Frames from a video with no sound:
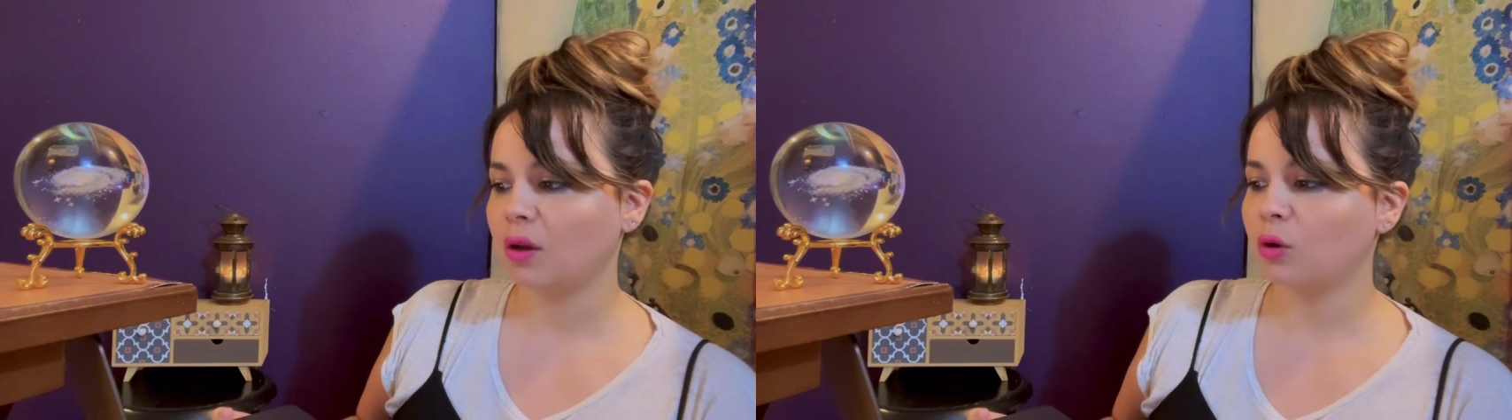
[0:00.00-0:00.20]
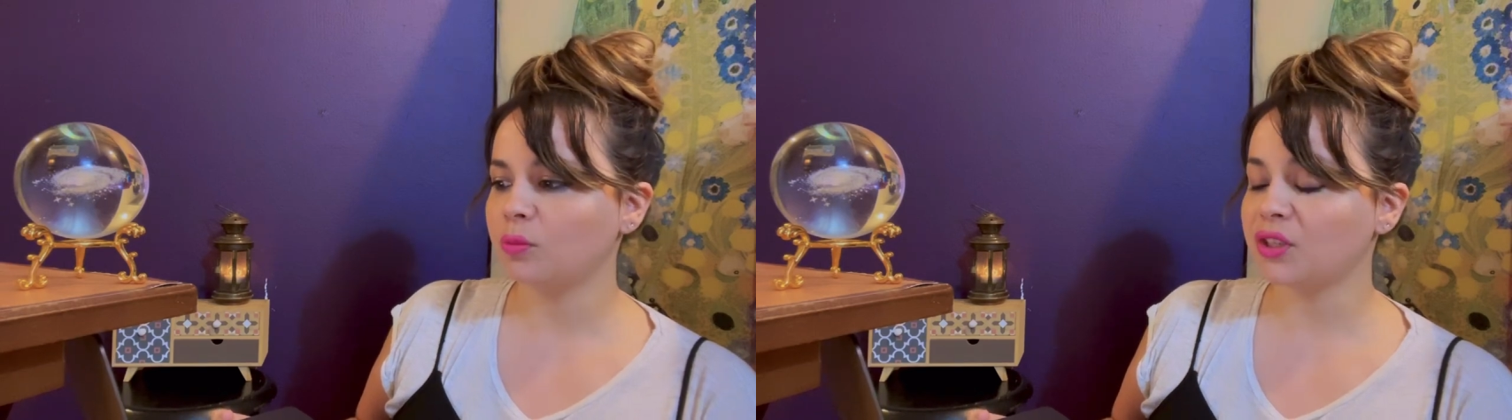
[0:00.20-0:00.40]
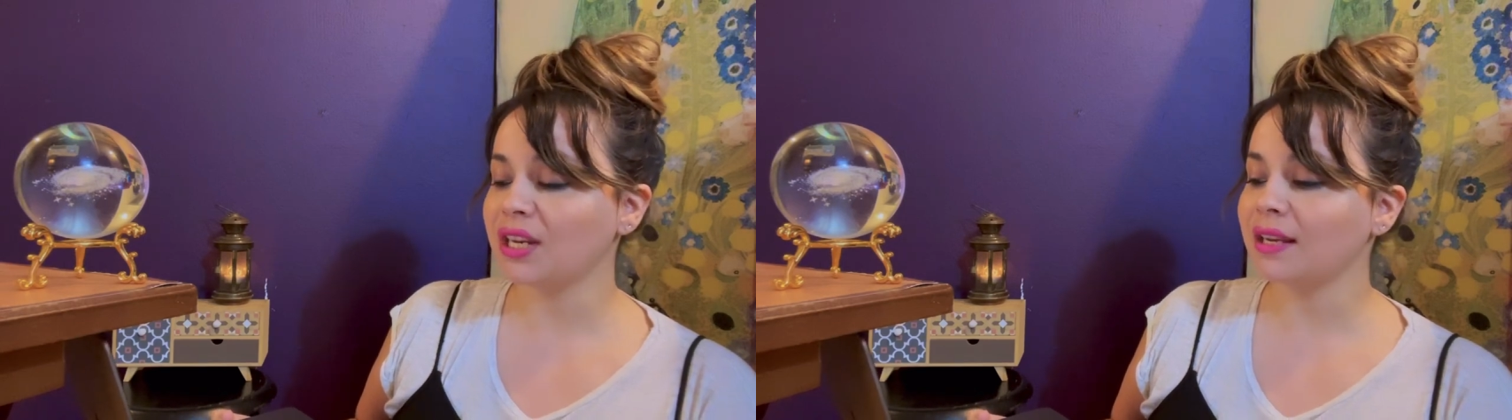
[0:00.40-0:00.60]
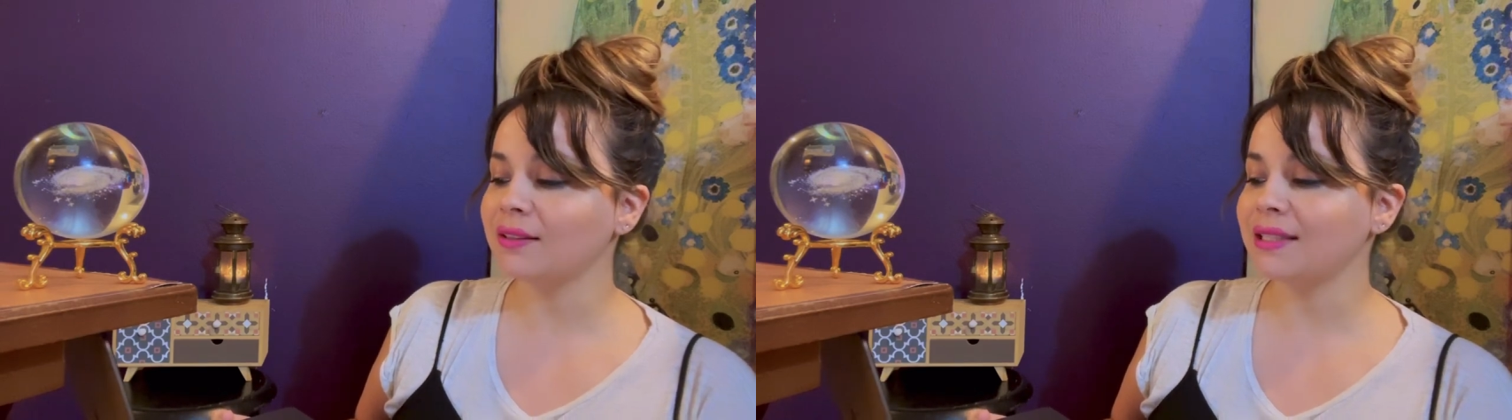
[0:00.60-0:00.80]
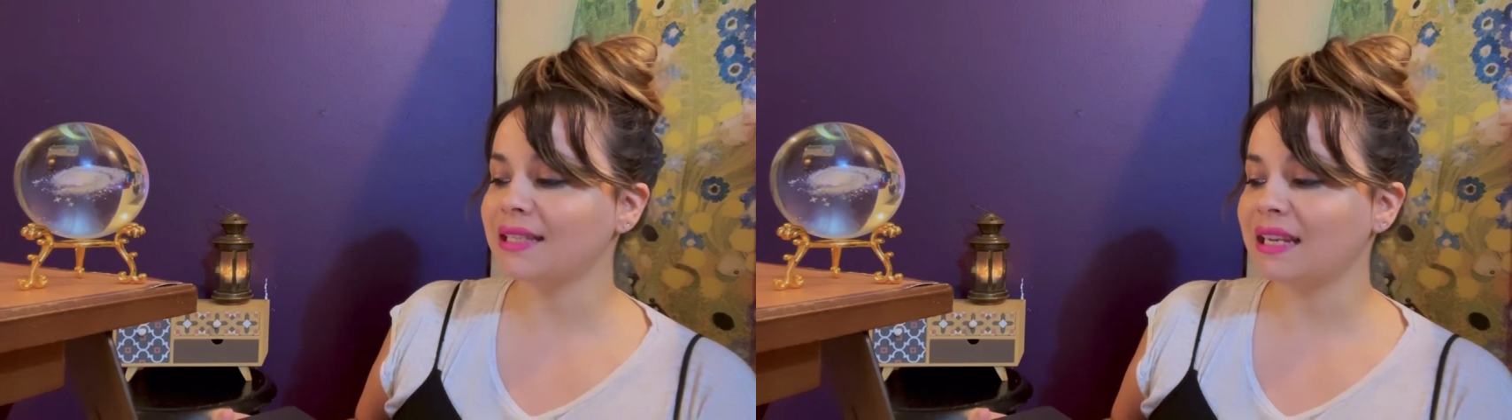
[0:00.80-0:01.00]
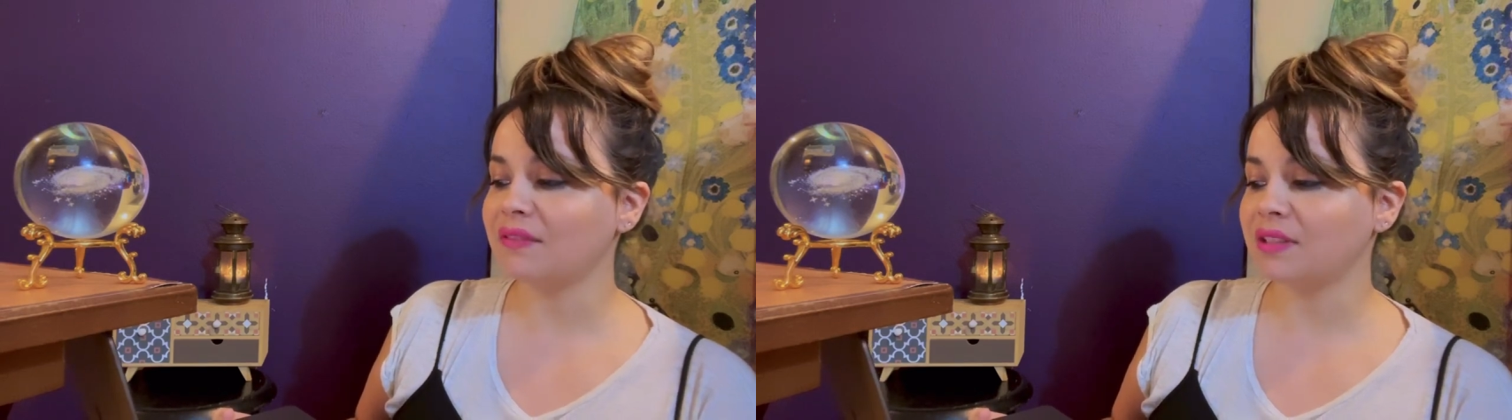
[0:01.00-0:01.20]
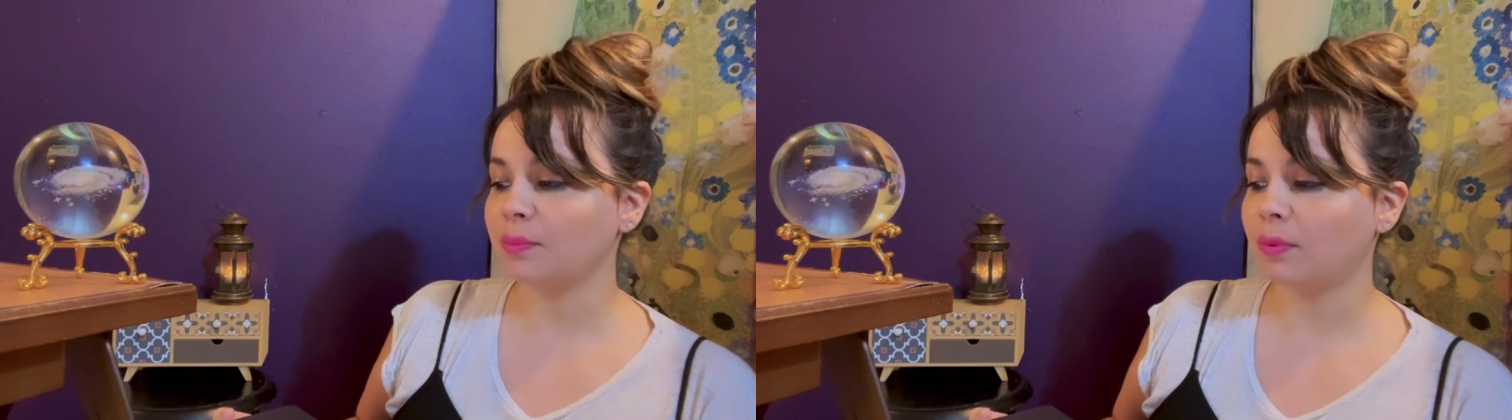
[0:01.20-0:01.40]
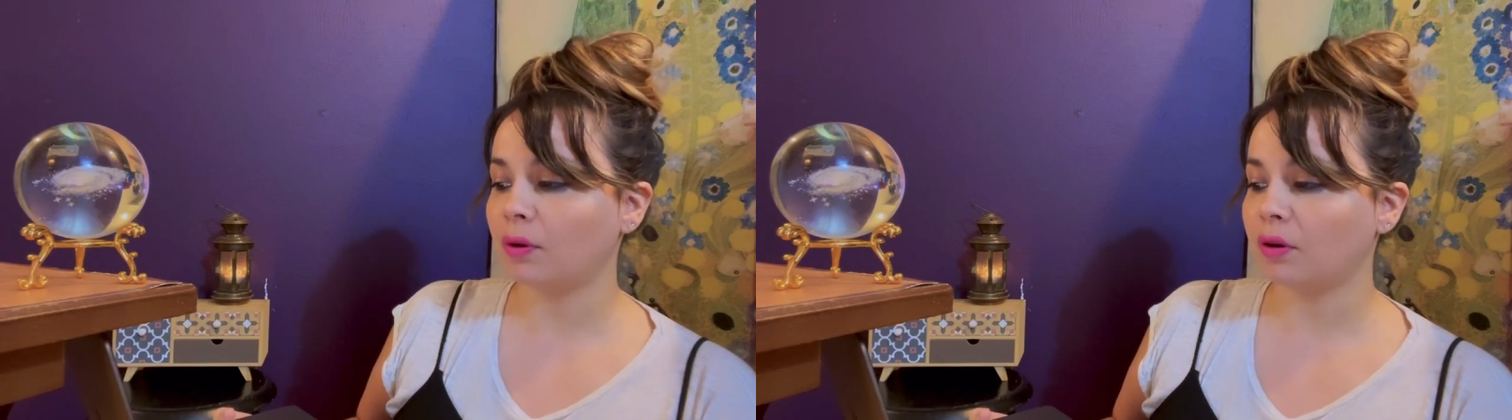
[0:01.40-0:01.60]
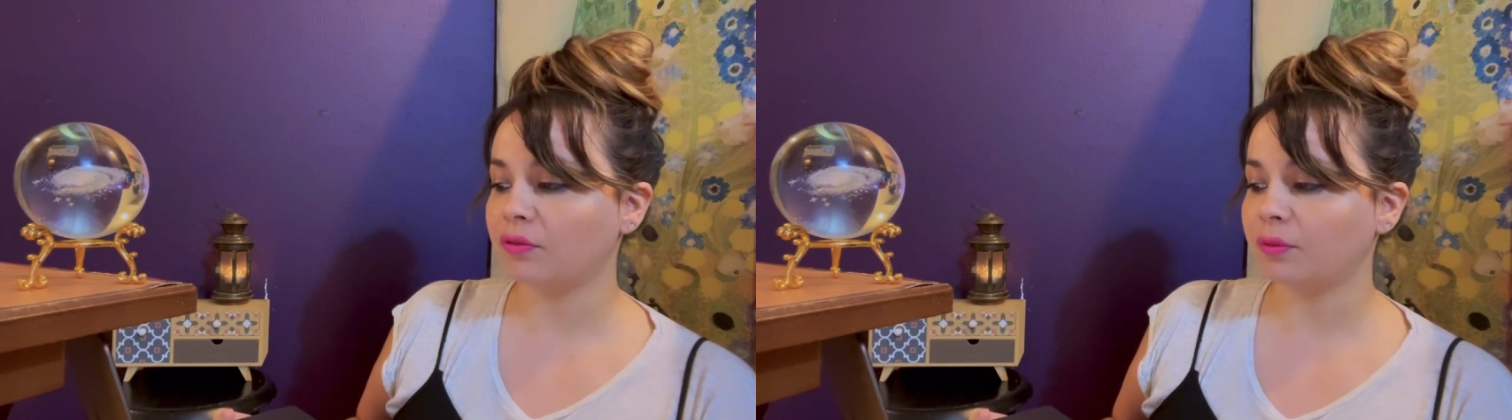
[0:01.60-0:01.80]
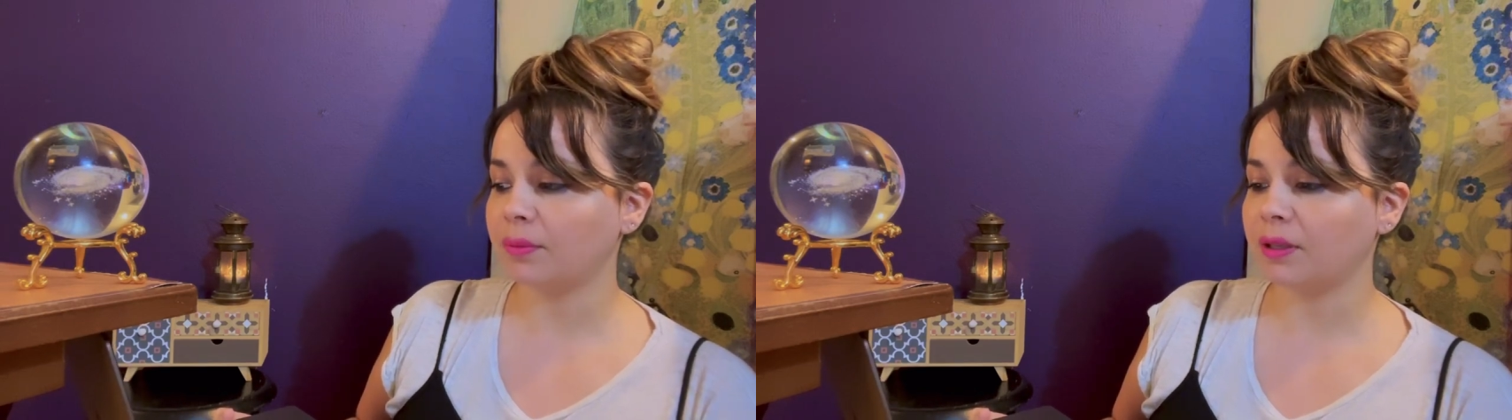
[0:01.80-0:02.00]
whom she conceived and bore
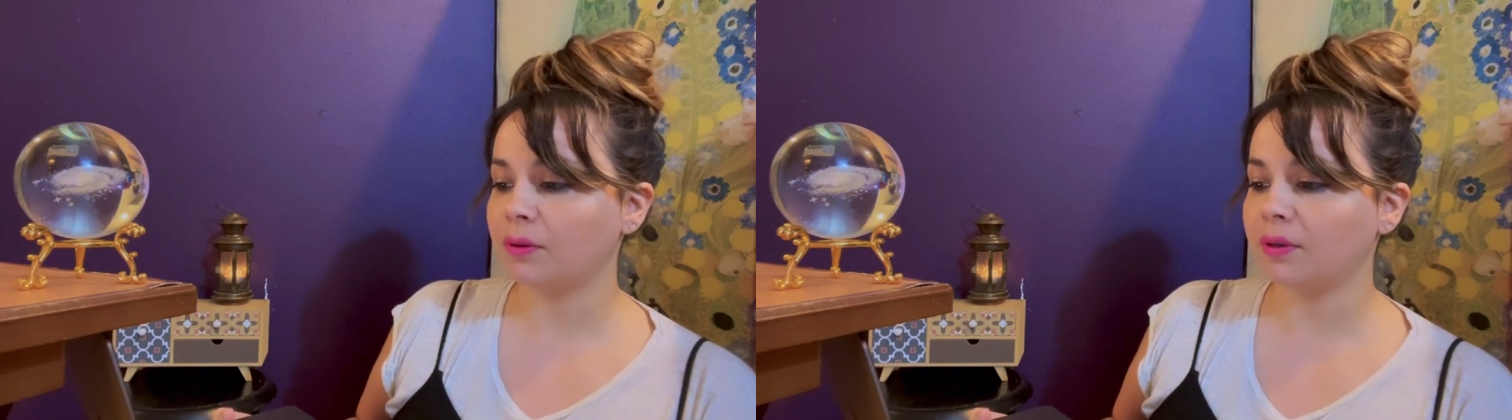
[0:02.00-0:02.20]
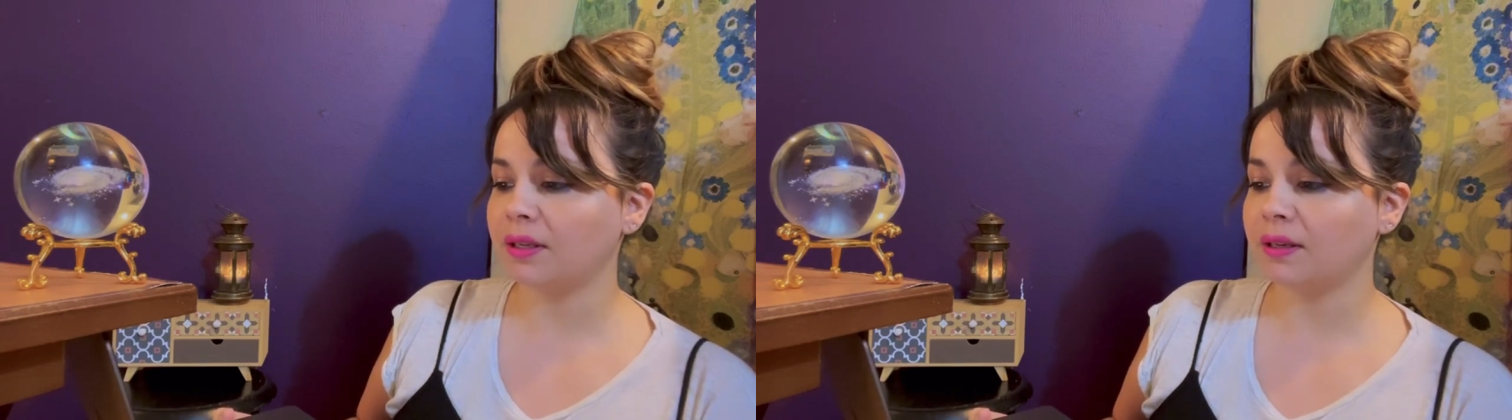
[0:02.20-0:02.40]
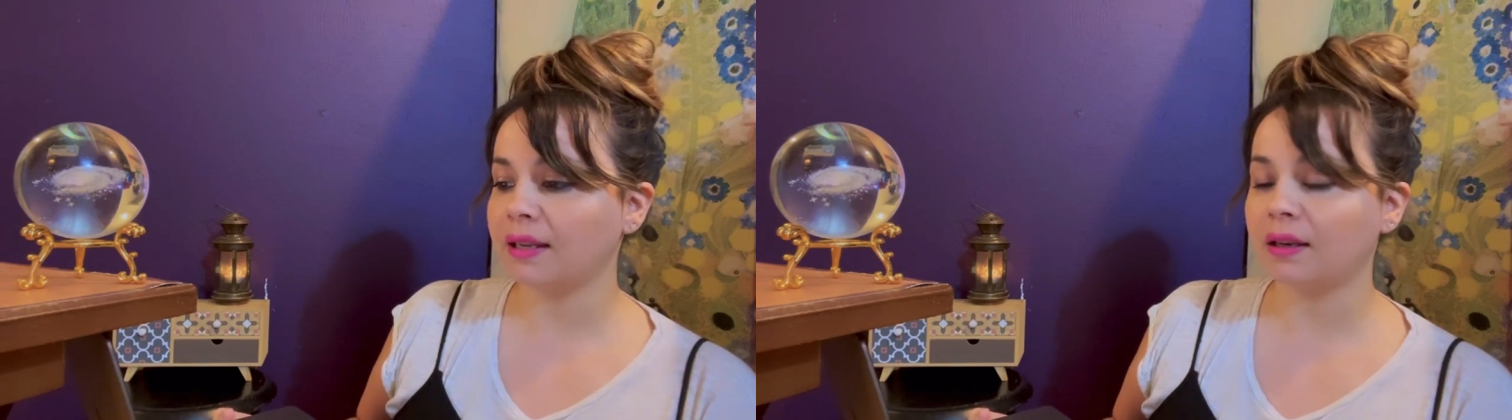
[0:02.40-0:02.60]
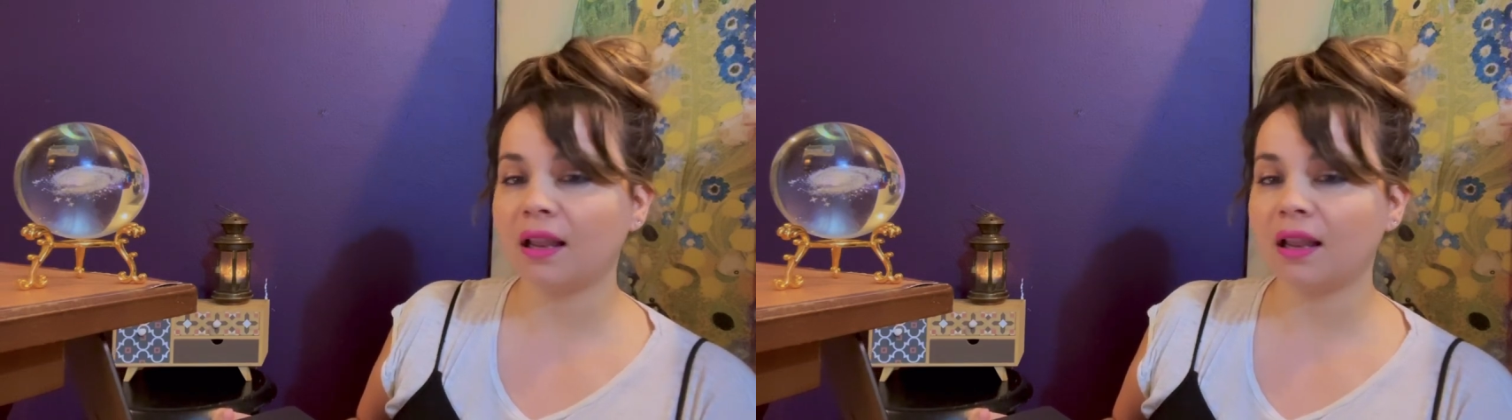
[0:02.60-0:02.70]
from union in